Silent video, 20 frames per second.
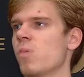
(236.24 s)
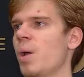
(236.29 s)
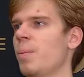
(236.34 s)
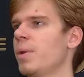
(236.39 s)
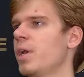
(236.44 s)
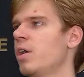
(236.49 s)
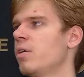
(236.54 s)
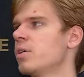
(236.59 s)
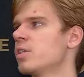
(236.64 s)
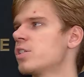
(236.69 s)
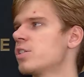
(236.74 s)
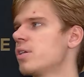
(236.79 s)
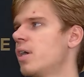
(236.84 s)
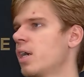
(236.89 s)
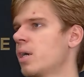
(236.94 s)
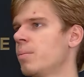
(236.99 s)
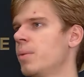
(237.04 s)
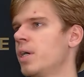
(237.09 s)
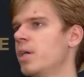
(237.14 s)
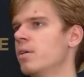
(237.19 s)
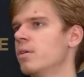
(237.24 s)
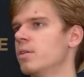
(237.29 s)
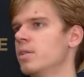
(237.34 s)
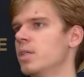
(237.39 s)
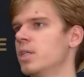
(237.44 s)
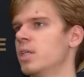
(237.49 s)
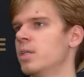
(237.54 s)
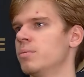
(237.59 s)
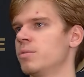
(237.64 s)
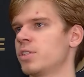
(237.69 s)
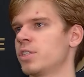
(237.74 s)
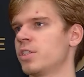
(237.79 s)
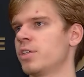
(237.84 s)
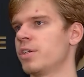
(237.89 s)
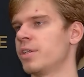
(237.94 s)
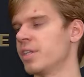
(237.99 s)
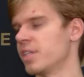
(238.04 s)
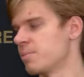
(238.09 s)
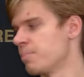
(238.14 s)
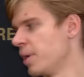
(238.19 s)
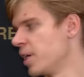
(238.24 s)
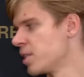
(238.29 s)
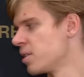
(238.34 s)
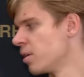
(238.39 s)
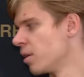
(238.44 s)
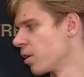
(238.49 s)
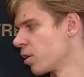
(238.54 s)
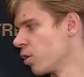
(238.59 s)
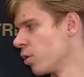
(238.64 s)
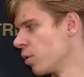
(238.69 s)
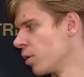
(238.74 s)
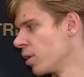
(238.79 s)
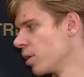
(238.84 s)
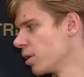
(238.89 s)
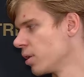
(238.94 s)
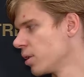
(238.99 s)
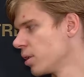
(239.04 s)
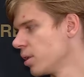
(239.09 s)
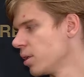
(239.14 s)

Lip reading: I mean, I always talk about just learning the spacing of the court